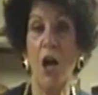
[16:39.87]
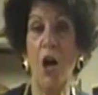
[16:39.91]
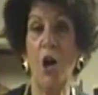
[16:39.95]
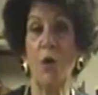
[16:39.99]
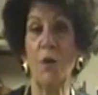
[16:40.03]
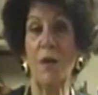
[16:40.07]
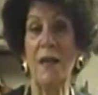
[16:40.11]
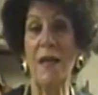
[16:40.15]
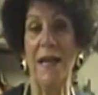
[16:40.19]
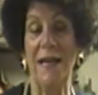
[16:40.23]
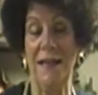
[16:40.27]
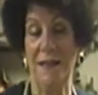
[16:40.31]

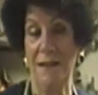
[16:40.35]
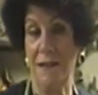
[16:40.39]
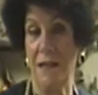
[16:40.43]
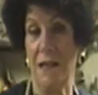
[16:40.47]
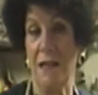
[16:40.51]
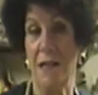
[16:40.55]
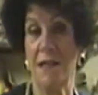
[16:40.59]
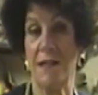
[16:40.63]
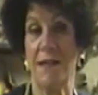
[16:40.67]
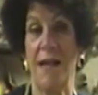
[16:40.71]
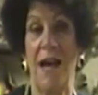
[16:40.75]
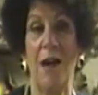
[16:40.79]
Okay,
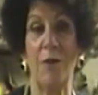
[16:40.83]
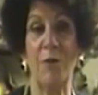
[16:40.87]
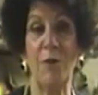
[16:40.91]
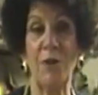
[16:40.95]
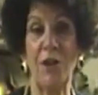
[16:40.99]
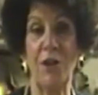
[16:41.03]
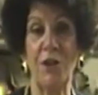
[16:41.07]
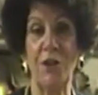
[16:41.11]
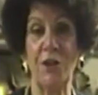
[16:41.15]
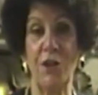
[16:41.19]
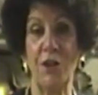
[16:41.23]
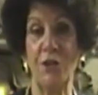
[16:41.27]
now
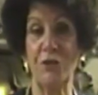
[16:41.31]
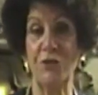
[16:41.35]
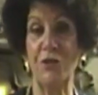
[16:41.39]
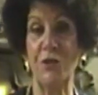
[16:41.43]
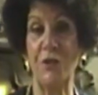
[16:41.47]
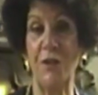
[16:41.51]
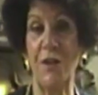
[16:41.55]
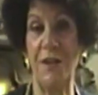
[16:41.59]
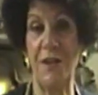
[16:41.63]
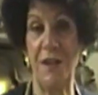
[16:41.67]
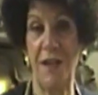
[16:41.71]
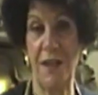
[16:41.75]
we're going to go
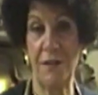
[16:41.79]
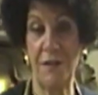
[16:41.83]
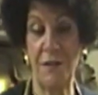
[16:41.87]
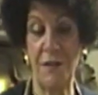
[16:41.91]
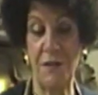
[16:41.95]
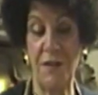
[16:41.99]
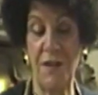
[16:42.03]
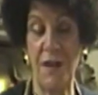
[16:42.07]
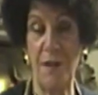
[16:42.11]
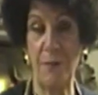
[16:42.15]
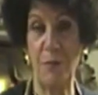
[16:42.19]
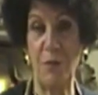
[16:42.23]
to the next
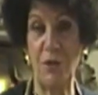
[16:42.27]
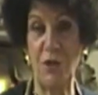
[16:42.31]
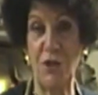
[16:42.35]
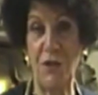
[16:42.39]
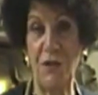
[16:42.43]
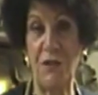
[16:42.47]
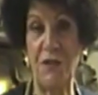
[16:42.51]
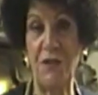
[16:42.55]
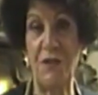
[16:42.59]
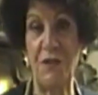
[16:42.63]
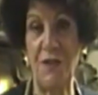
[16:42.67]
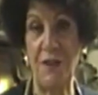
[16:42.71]
step, which
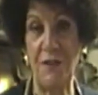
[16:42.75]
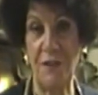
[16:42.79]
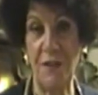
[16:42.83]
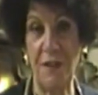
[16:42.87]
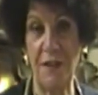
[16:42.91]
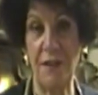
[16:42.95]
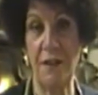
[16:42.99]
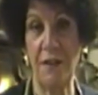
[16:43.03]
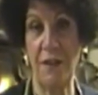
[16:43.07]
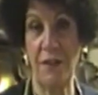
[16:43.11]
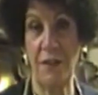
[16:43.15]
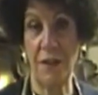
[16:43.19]
is
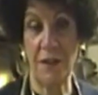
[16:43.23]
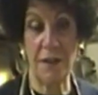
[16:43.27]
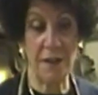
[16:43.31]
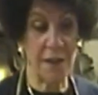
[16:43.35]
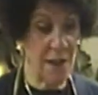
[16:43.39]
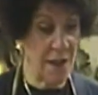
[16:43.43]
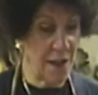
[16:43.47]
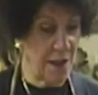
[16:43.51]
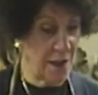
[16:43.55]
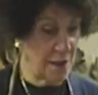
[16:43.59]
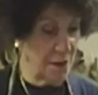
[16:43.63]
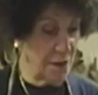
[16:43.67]
sieving the
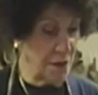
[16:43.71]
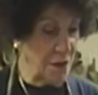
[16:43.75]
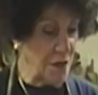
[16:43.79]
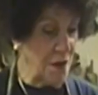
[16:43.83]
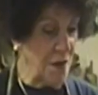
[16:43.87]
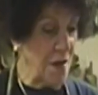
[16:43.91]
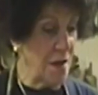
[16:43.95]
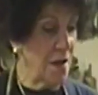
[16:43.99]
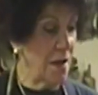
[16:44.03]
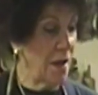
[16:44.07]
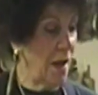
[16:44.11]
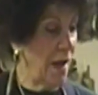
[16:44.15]

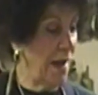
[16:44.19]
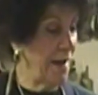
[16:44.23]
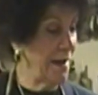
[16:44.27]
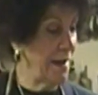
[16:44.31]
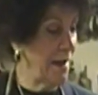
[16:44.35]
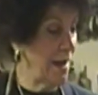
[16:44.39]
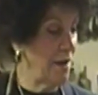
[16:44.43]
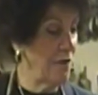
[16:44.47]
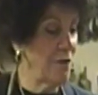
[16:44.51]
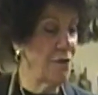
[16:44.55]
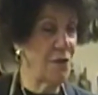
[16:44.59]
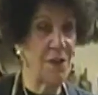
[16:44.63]
glaze. I
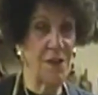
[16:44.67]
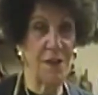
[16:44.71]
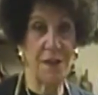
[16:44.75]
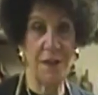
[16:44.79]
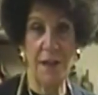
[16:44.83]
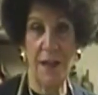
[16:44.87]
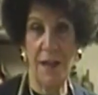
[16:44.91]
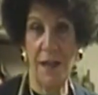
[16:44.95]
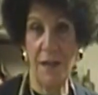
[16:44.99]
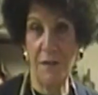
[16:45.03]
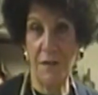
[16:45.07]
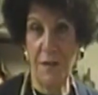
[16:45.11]
have the
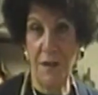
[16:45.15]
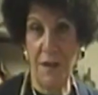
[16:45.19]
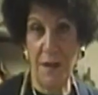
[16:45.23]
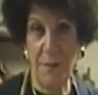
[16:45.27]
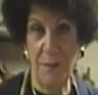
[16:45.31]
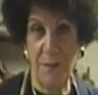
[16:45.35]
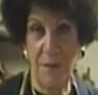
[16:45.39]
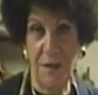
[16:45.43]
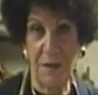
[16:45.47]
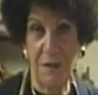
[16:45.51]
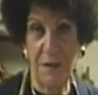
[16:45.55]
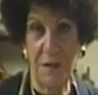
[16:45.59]
glaze that
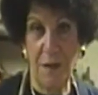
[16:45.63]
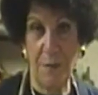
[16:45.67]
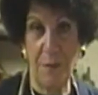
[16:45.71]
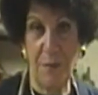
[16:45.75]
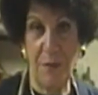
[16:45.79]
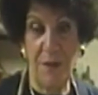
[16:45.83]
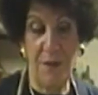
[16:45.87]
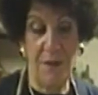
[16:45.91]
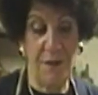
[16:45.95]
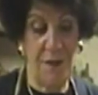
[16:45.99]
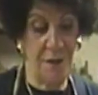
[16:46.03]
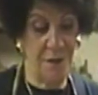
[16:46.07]
I mixed
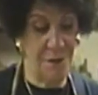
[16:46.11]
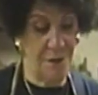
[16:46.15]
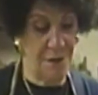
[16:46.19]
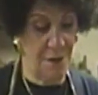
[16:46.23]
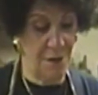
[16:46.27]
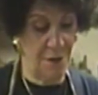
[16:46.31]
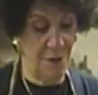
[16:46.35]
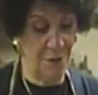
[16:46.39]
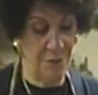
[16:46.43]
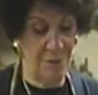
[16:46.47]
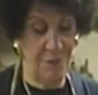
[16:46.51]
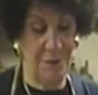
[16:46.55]
up in this
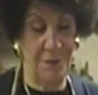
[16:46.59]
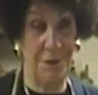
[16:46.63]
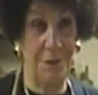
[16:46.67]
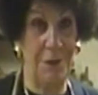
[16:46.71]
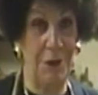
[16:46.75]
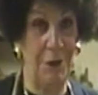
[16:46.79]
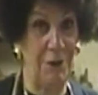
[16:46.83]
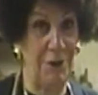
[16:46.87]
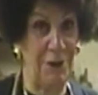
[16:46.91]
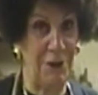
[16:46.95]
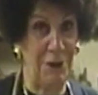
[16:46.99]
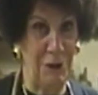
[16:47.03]

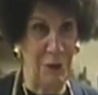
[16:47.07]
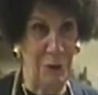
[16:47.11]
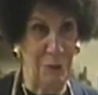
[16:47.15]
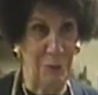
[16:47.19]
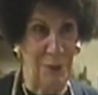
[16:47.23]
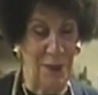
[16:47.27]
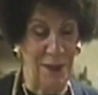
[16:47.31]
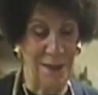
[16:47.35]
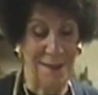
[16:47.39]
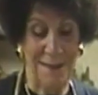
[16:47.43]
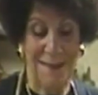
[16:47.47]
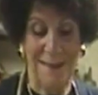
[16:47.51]
dirty
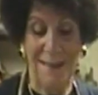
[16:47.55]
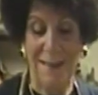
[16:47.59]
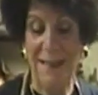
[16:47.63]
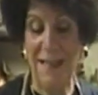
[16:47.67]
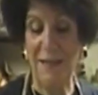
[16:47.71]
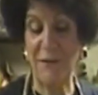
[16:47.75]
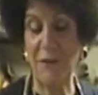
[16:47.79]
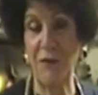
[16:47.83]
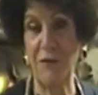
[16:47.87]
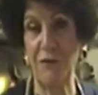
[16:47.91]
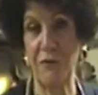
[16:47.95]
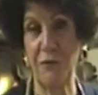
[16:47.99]
old bucket, and
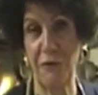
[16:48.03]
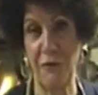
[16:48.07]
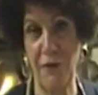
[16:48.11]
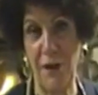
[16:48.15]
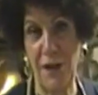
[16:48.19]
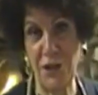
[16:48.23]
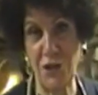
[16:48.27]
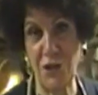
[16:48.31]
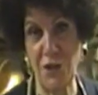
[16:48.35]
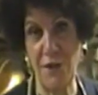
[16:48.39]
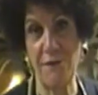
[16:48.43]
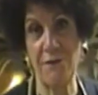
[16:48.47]
I have a
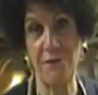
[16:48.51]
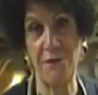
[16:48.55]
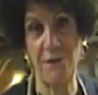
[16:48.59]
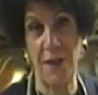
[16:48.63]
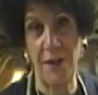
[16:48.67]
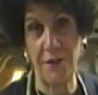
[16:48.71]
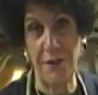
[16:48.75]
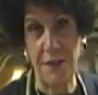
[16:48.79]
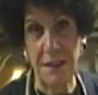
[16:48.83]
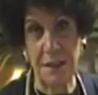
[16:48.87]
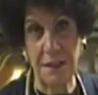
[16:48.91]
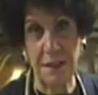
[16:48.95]
fresh,
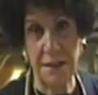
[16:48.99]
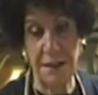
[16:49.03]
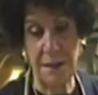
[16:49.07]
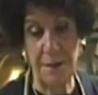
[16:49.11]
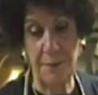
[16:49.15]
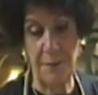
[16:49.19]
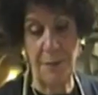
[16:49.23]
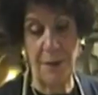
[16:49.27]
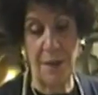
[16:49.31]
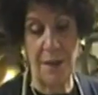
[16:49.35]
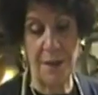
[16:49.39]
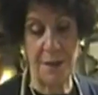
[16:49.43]
very
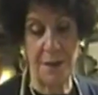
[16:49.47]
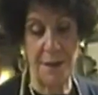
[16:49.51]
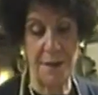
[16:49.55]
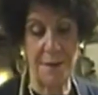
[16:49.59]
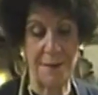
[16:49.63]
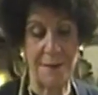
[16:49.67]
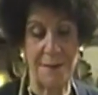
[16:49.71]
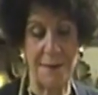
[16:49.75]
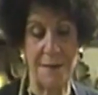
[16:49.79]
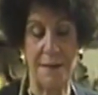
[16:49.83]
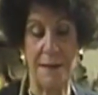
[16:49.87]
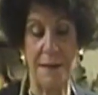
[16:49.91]
clean bucket.